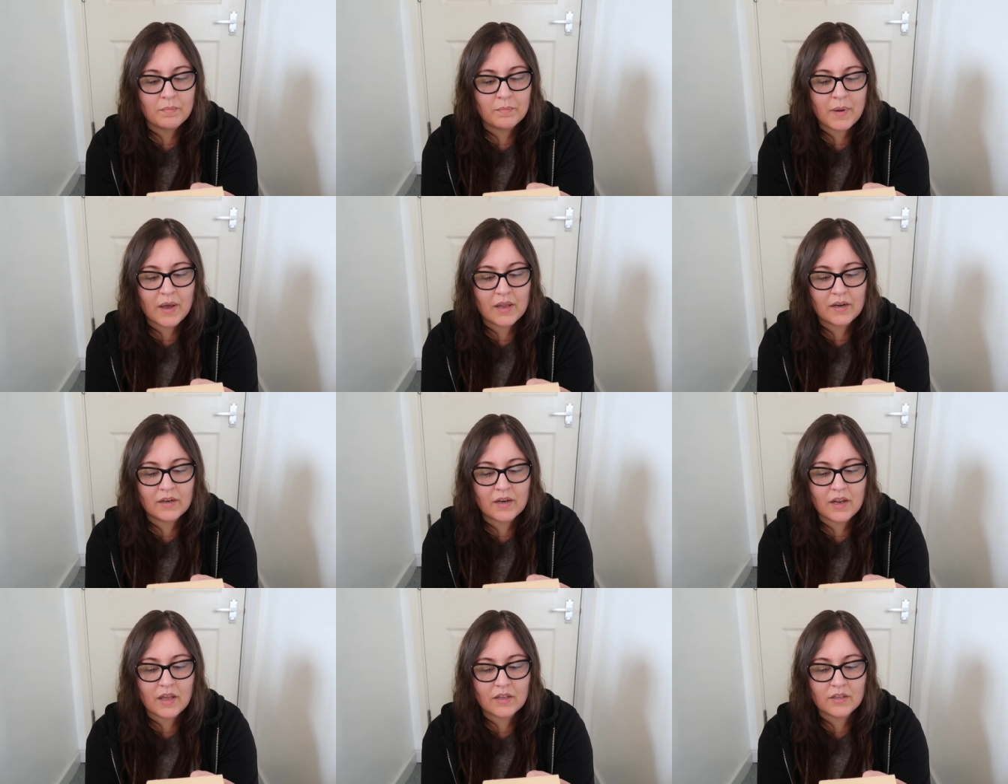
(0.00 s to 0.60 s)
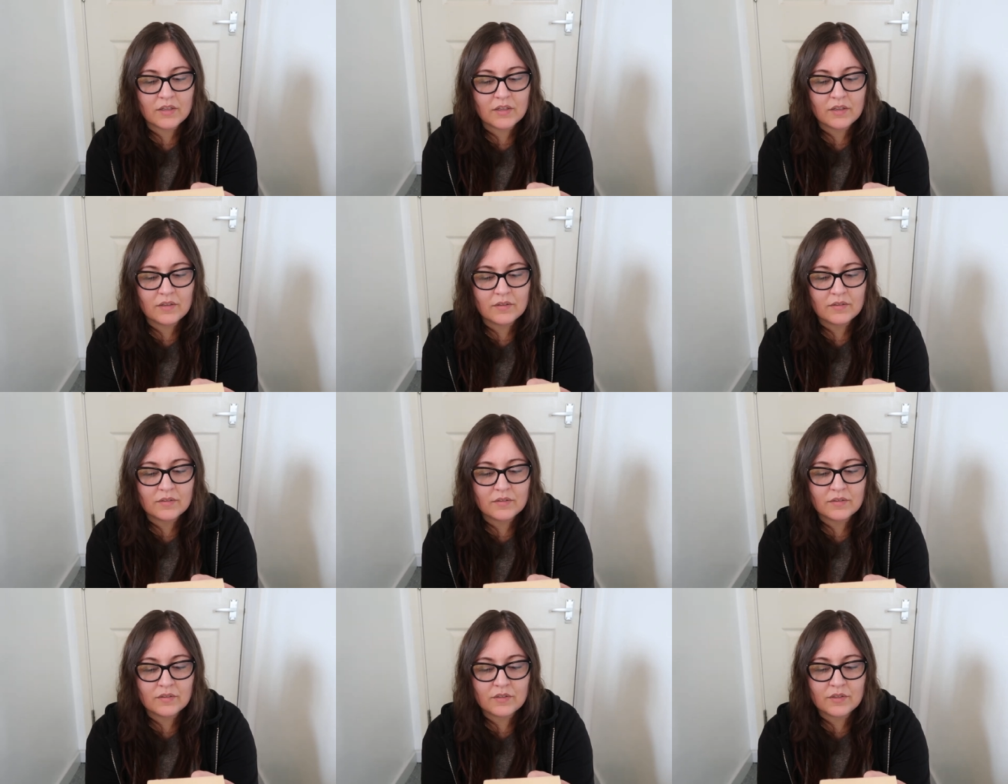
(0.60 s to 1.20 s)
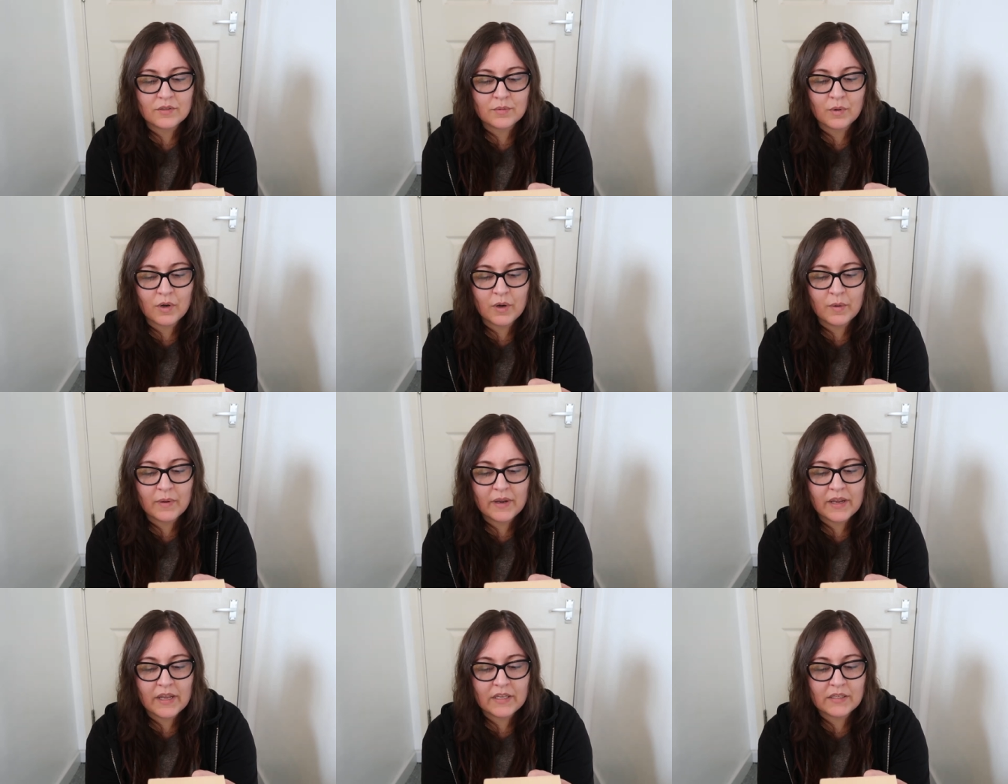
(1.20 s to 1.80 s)
Butler.
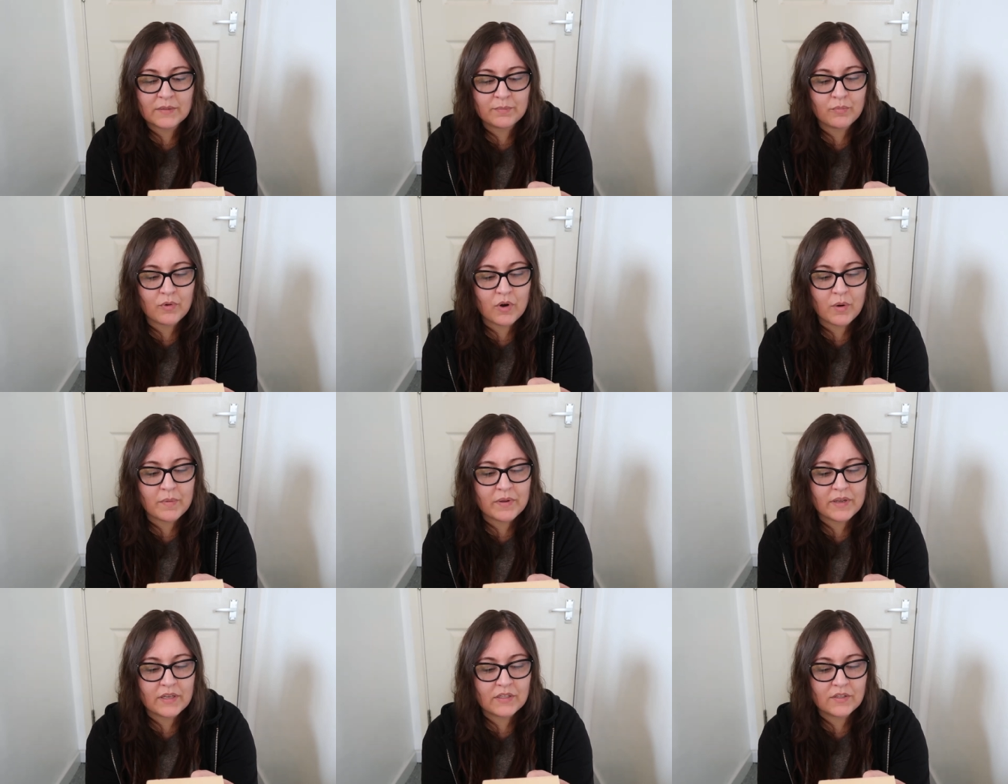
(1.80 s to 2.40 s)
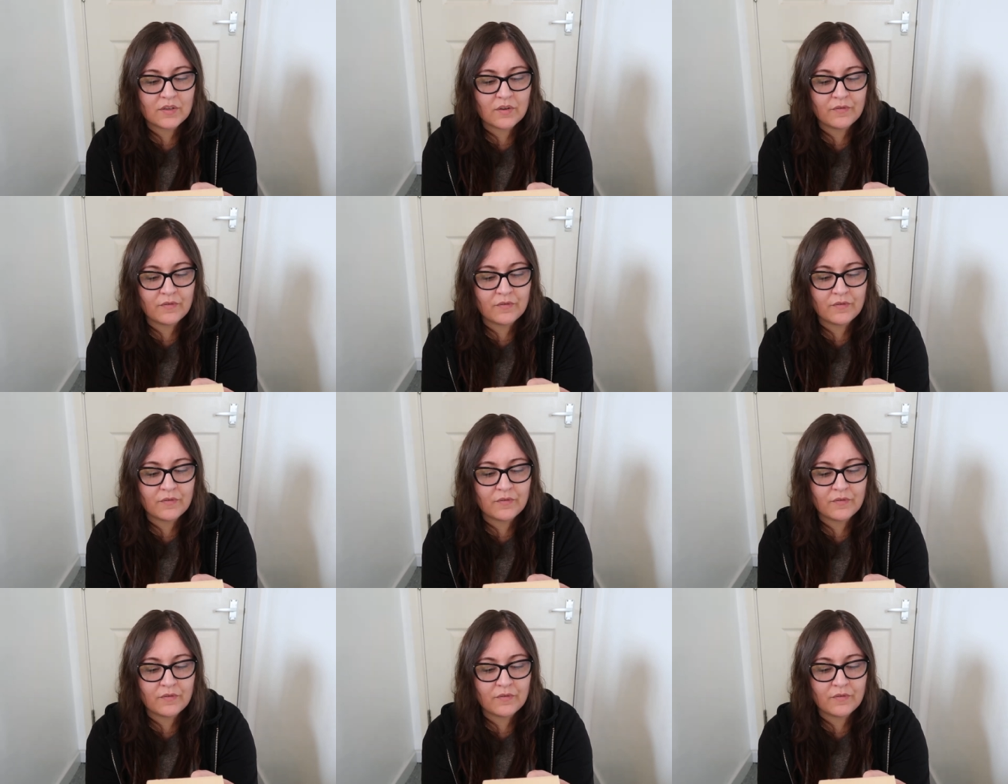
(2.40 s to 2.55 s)
Swallowing its promise